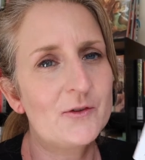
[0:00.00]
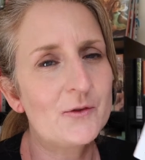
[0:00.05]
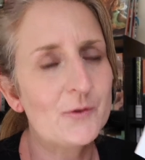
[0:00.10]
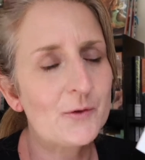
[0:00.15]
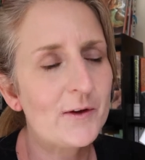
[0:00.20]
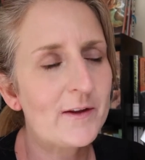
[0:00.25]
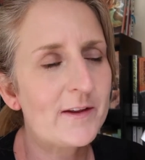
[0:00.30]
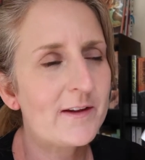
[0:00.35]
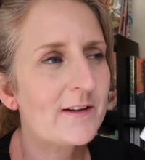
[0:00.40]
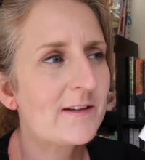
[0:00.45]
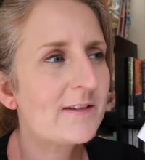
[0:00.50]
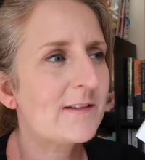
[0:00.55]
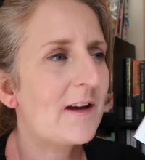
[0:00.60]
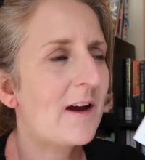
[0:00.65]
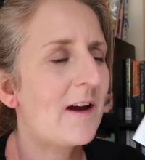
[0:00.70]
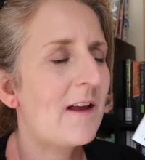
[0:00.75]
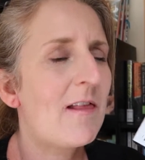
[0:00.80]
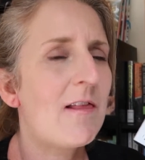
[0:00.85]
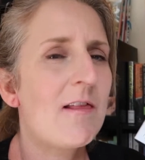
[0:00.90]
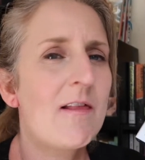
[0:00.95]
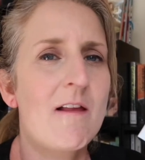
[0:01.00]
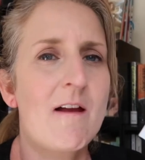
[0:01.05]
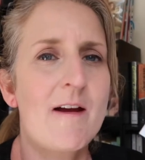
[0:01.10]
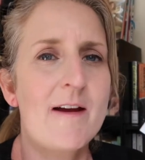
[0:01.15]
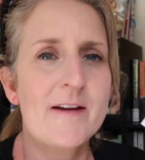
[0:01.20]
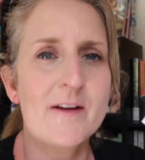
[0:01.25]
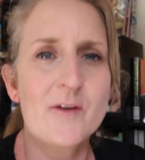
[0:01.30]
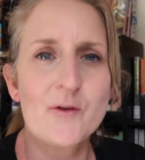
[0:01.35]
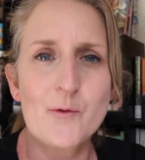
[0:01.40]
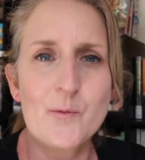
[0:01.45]
enjoy this. I
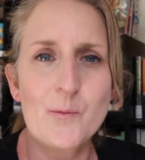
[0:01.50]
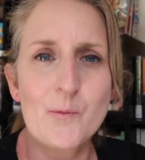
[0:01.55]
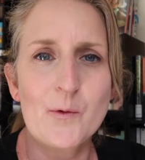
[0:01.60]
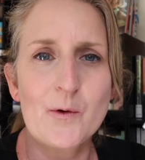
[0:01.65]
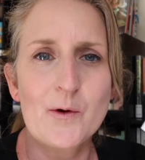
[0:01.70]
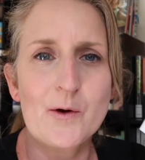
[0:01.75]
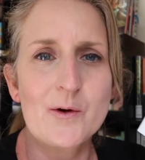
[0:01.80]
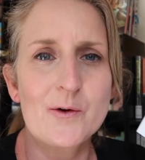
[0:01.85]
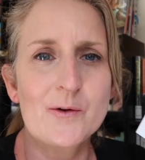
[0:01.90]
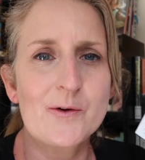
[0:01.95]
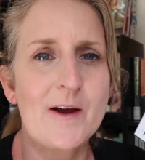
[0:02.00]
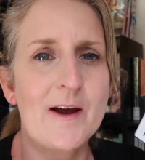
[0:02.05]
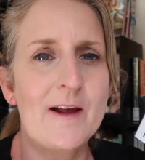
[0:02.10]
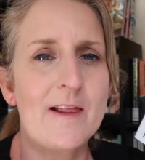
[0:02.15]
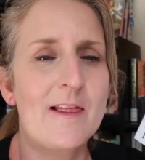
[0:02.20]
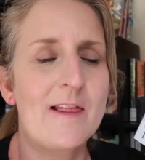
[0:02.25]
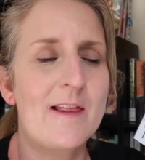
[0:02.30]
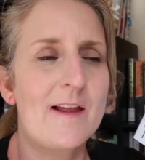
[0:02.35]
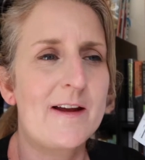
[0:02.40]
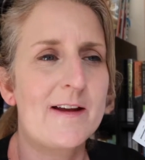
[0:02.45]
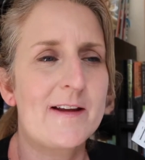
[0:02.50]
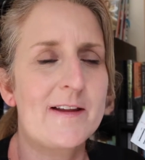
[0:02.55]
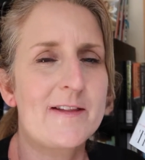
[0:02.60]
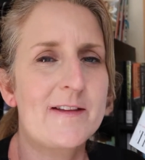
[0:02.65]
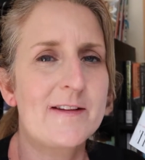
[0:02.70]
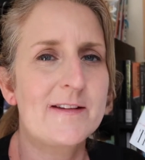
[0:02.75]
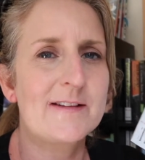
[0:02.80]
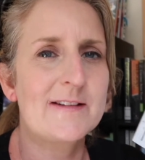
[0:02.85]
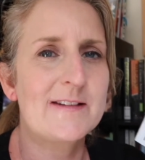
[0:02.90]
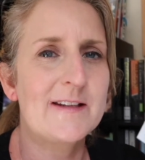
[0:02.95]
like the world, I like
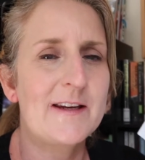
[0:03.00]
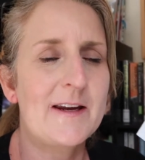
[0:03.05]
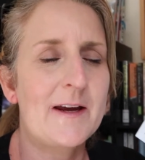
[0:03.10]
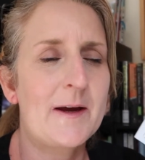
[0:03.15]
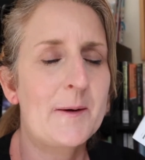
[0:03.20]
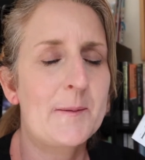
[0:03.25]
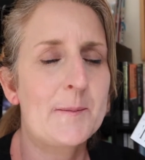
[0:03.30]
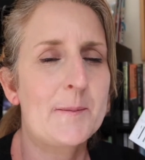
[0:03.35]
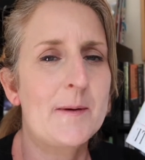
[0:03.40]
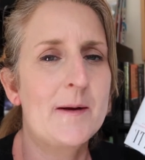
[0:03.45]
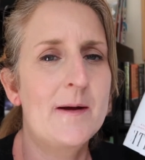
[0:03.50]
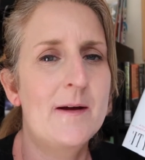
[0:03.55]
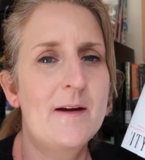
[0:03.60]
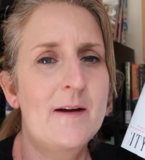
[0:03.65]
the setup,